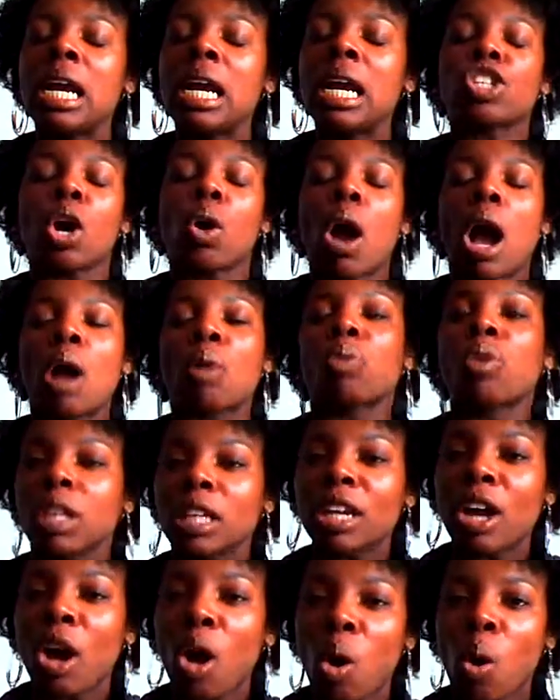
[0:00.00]
So I
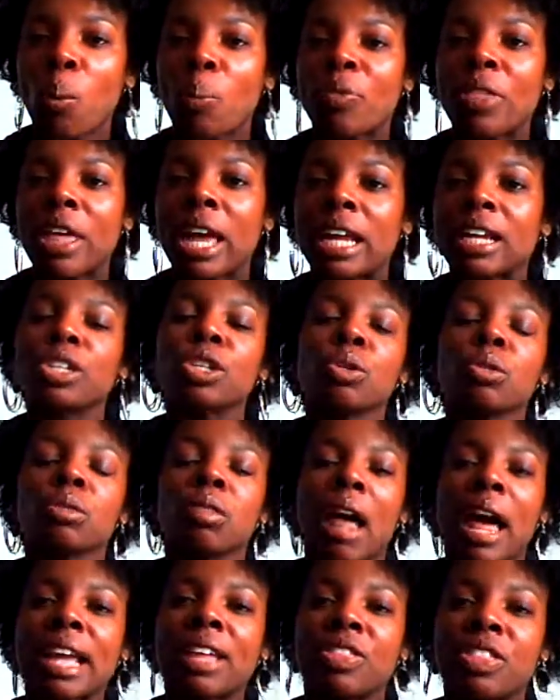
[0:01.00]
really hope that you
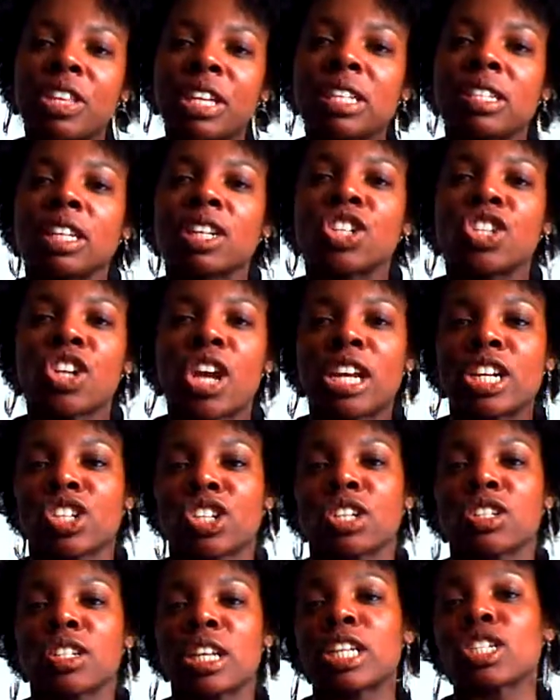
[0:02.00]
like these
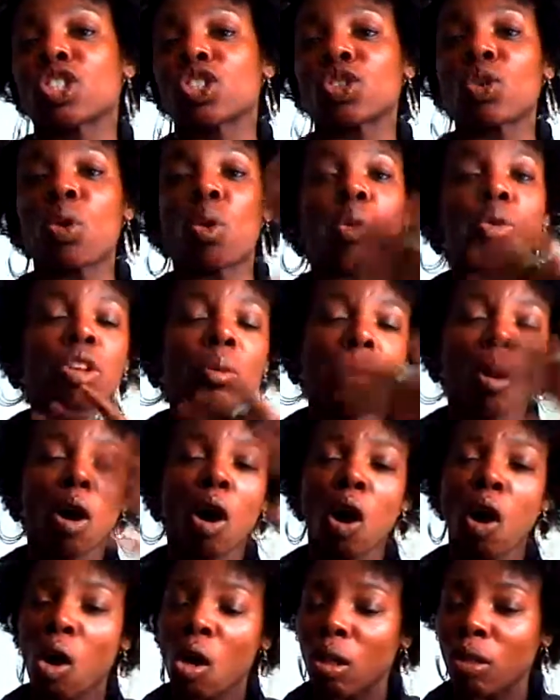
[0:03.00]
suggestions. I stole them
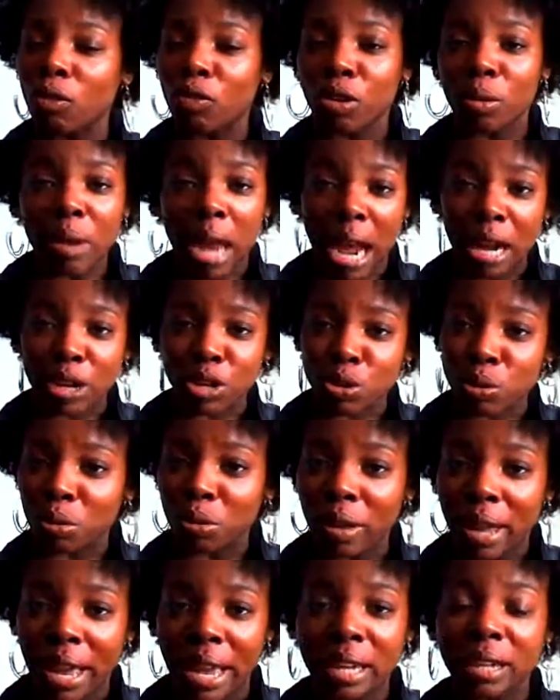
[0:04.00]
all from
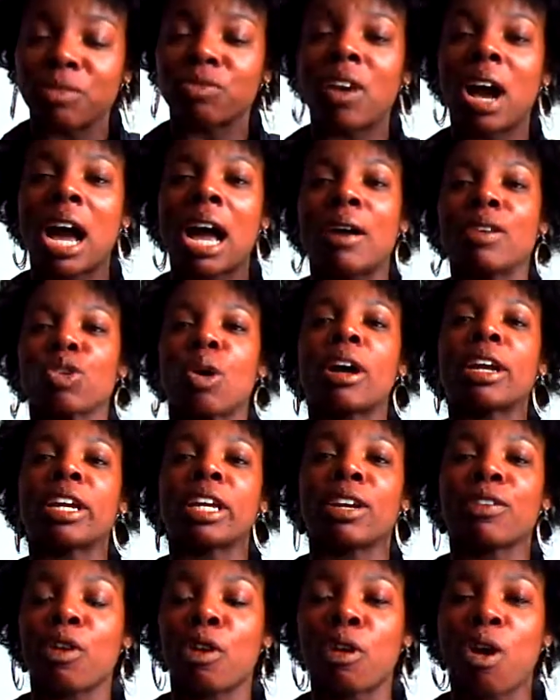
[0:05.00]
Natural 85, so I
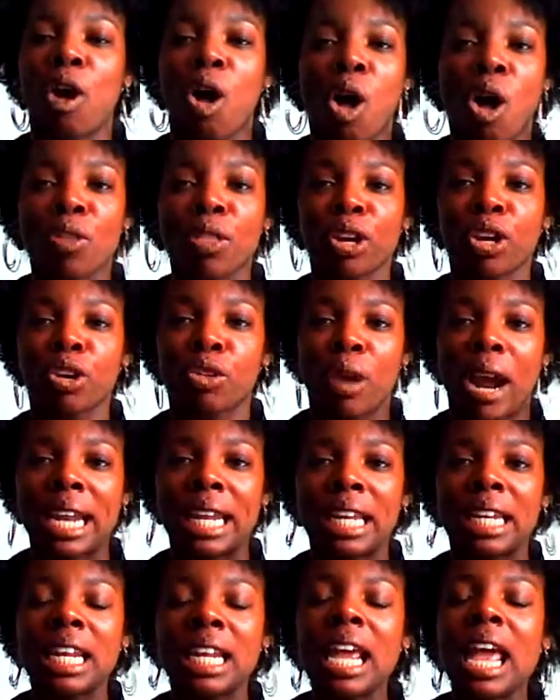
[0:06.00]
give her all the
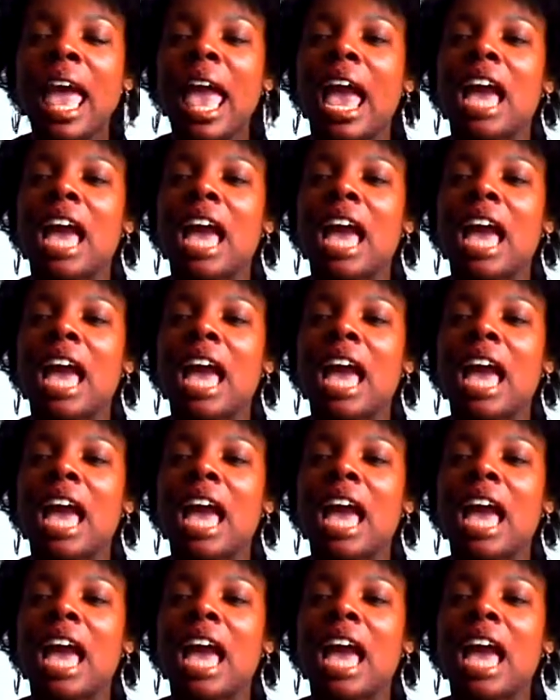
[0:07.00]
credit.